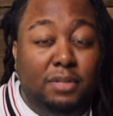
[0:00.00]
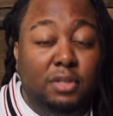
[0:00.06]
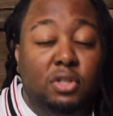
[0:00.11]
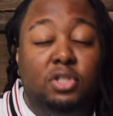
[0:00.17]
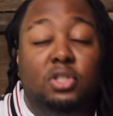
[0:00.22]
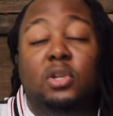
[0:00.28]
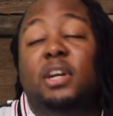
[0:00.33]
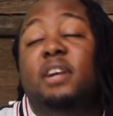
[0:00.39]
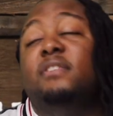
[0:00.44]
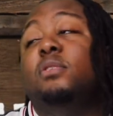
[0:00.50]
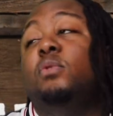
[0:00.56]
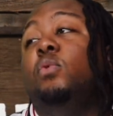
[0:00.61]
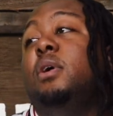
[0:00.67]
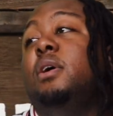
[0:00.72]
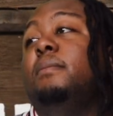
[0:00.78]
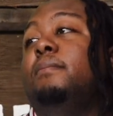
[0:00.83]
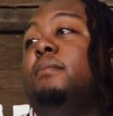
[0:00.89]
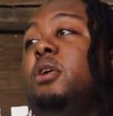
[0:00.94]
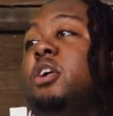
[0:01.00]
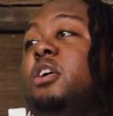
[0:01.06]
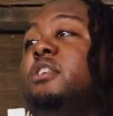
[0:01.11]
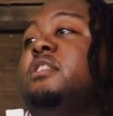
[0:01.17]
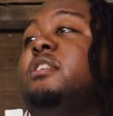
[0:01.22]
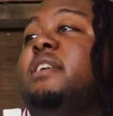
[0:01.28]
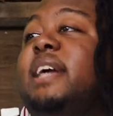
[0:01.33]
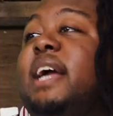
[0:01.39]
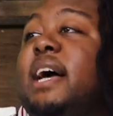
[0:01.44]
So everyone, mark
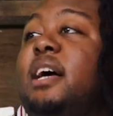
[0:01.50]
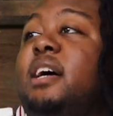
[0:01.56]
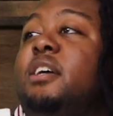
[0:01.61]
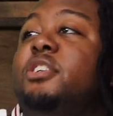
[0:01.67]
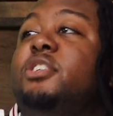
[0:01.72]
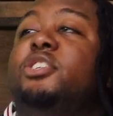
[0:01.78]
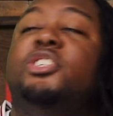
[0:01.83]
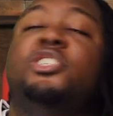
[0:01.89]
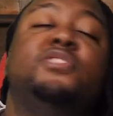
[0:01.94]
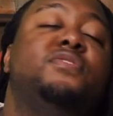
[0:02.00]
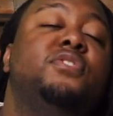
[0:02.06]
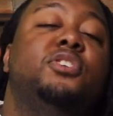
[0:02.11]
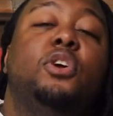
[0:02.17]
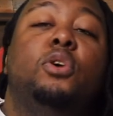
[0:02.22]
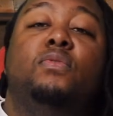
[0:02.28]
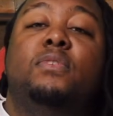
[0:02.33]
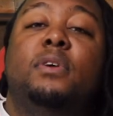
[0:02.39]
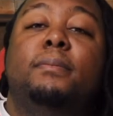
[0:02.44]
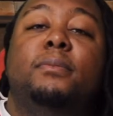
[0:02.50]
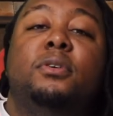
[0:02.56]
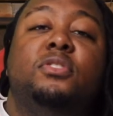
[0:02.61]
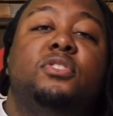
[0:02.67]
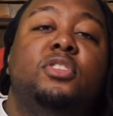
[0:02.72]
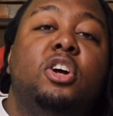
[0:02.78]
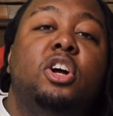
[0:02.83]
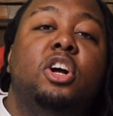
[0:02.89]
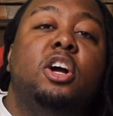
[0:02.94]
your calendars for November
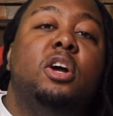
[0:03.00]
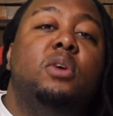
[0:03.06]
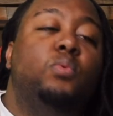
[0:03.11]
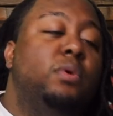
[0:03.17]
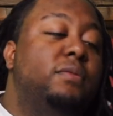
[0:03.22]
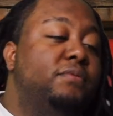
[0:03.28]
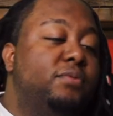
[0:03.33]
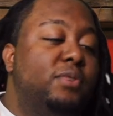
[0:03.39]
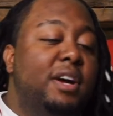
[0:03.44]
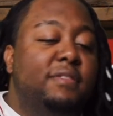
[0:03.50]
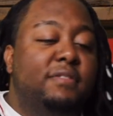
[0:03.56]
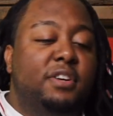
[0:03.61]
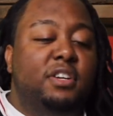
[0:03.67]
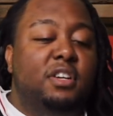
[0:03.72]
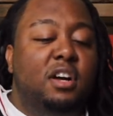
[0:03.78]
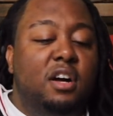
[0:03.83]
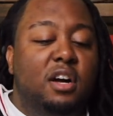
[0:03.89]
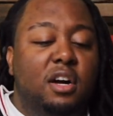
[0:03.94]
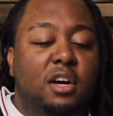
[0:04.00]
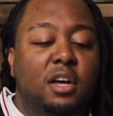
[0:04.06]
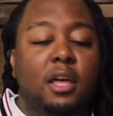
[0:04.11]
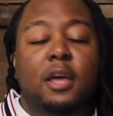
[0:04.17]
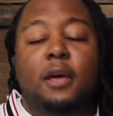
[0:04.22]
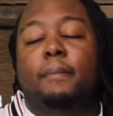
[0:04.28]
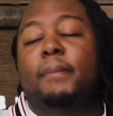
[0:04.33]
3rd when Forever Young